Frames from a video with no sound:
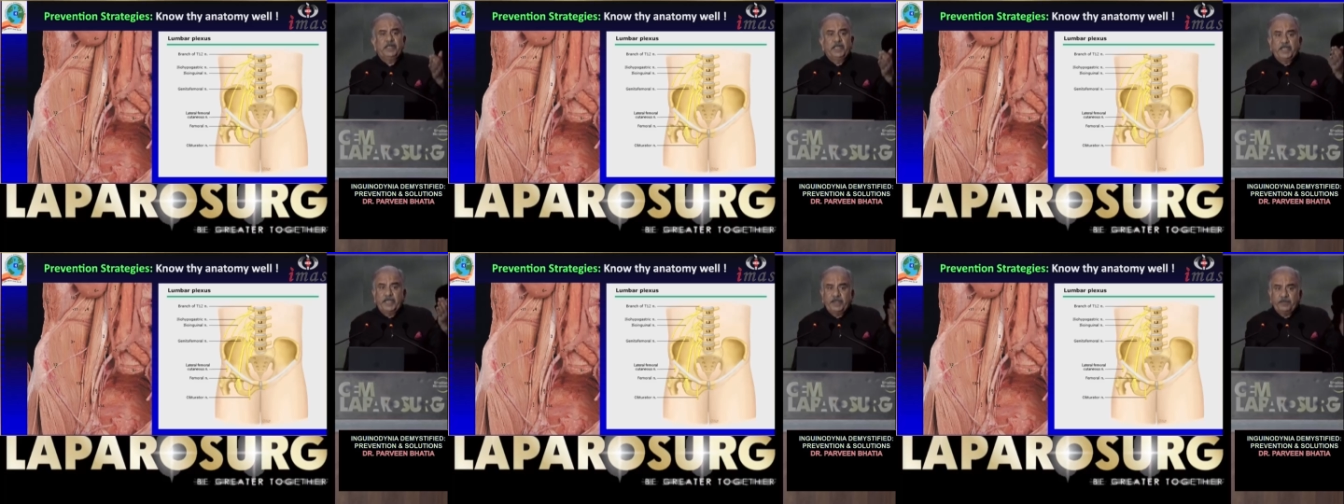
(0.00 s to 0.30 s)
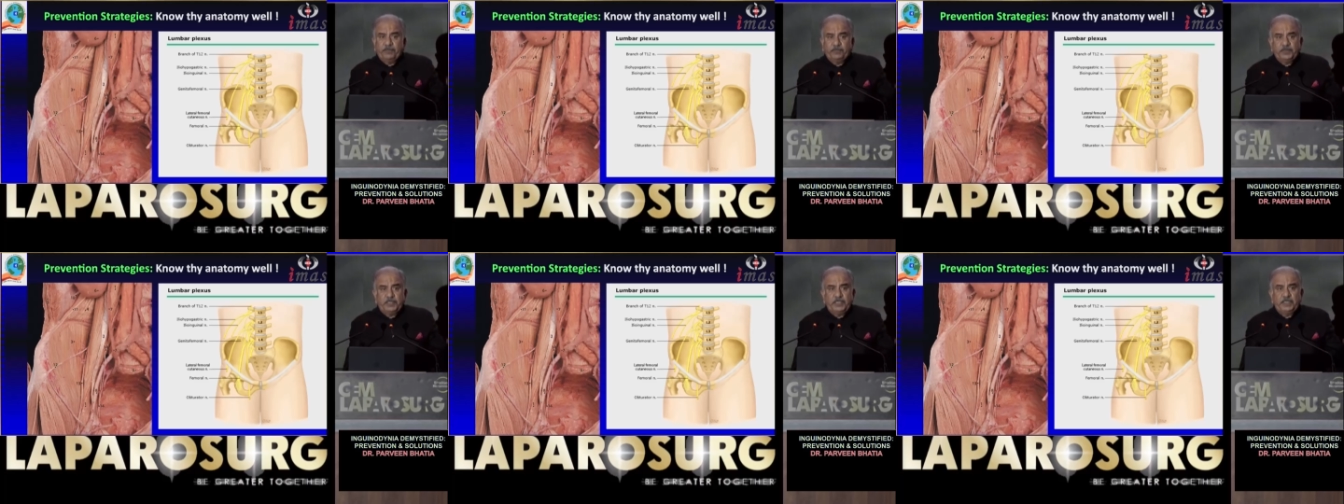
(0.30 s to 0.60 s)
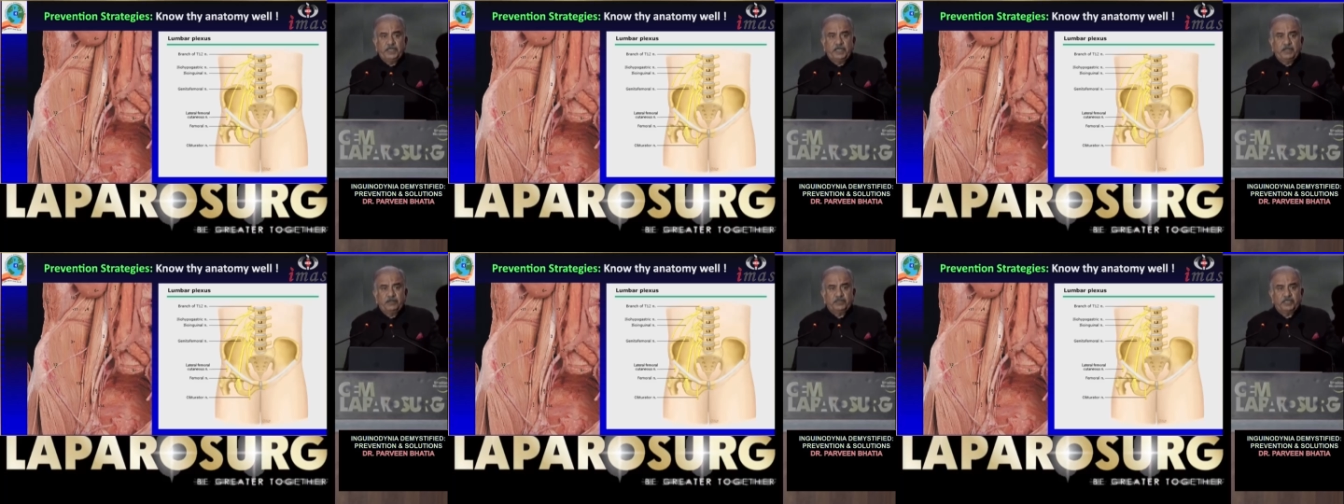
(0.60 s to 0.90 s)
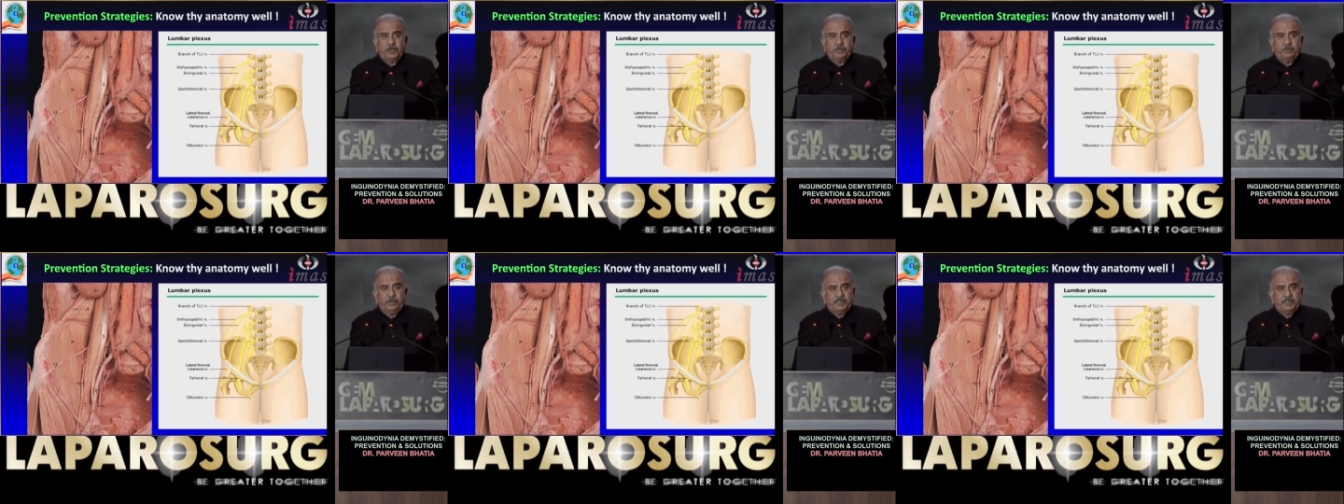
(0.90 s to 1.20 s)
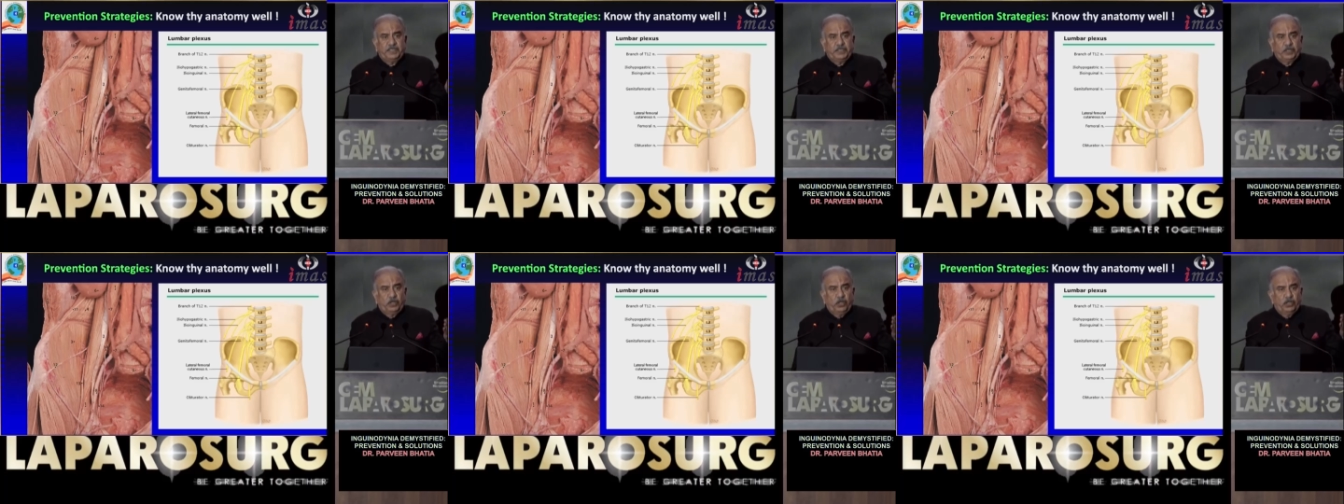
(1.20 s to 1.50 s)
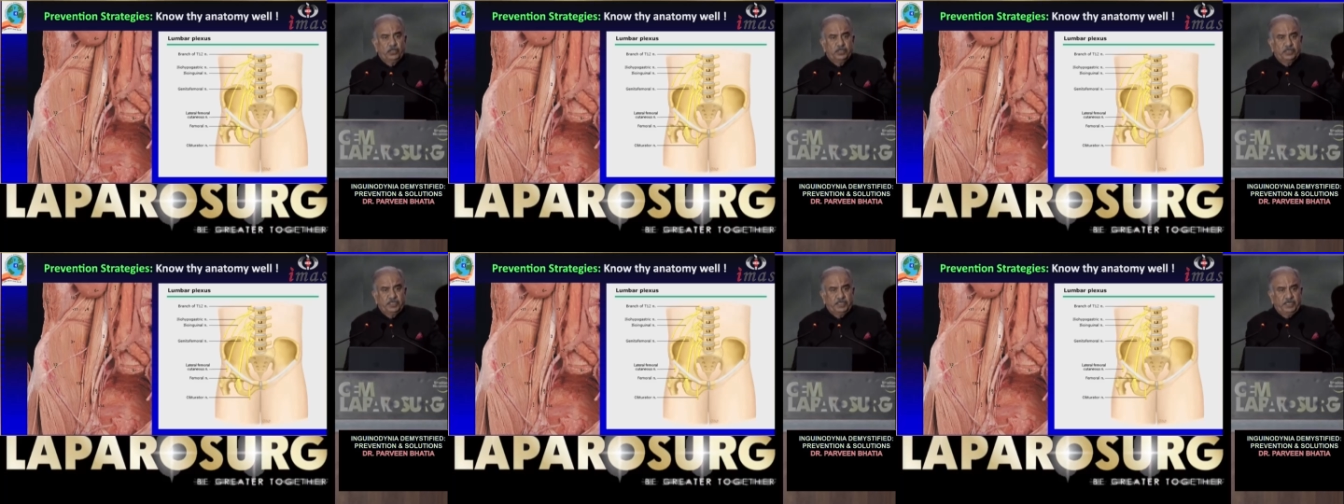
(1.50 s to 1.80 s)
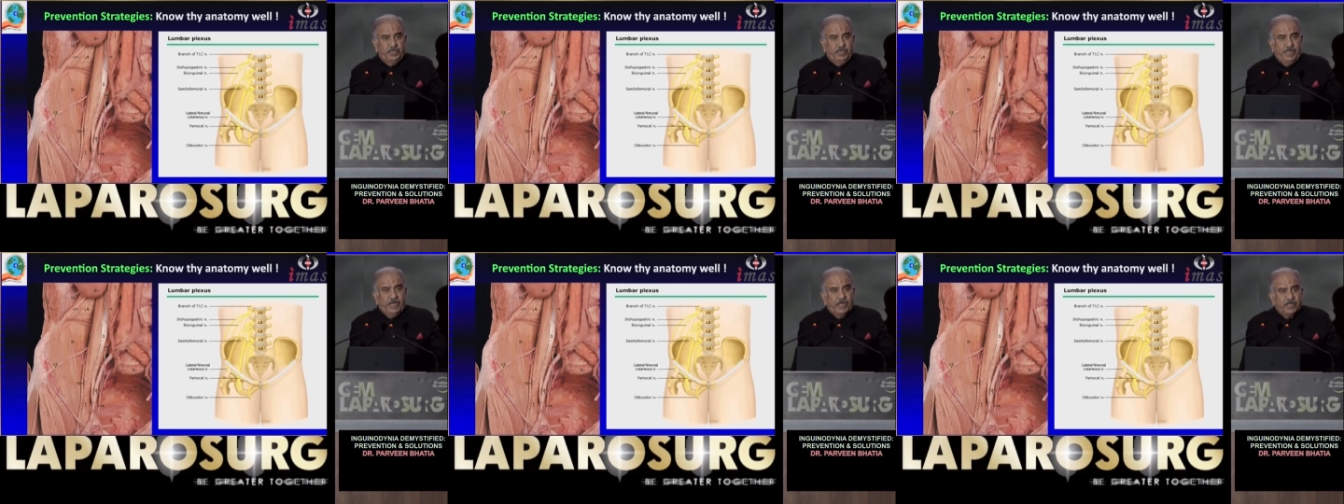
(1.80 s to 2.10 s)
If the nerves are present on
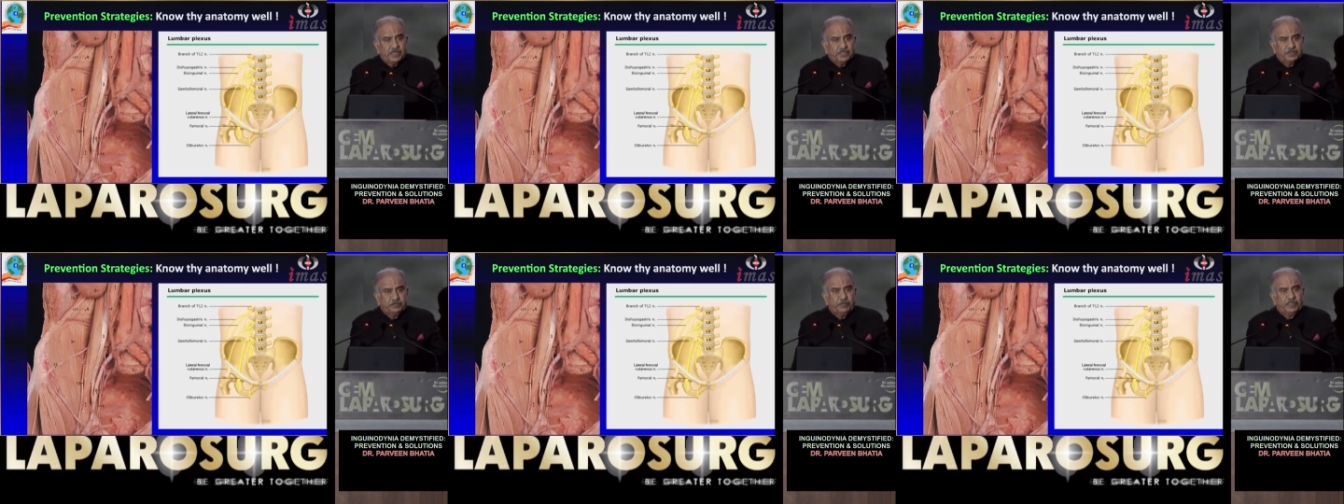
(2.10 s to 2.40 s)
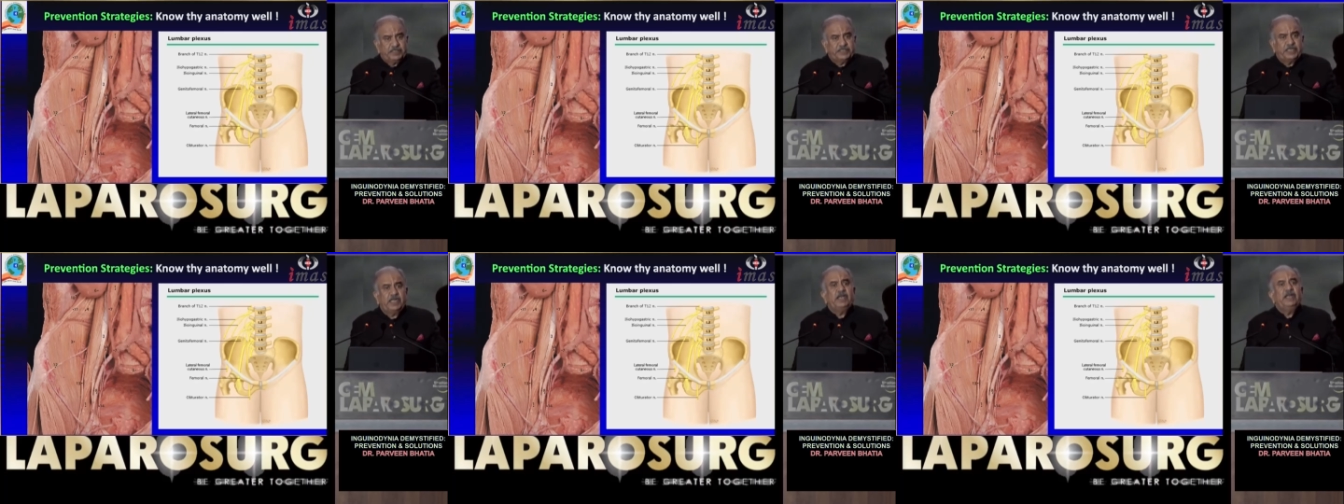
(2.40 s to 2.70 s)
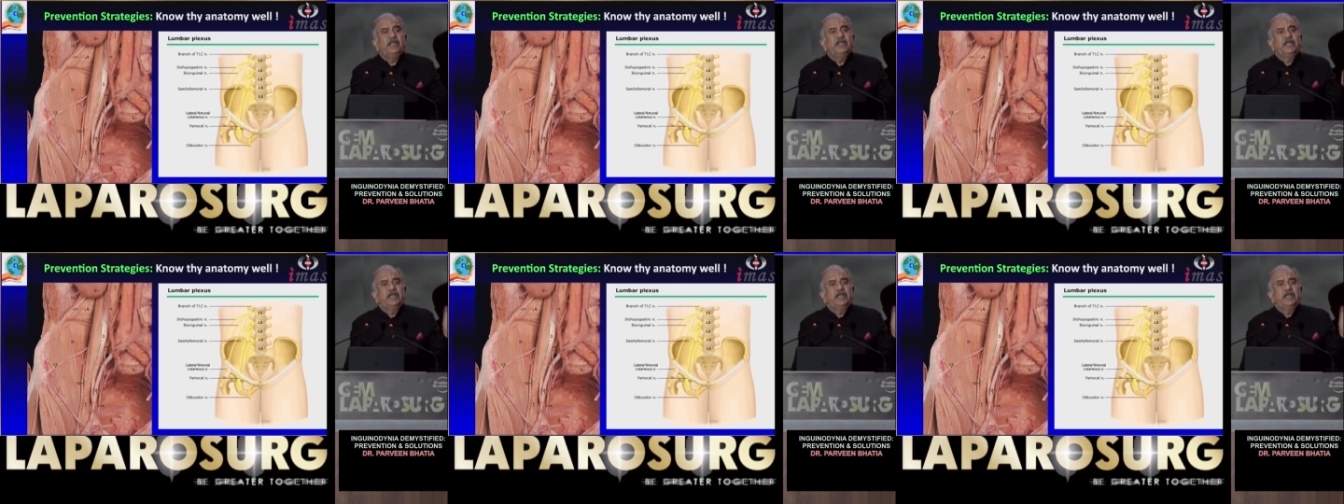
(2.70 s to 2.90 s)
the iliacus muscle,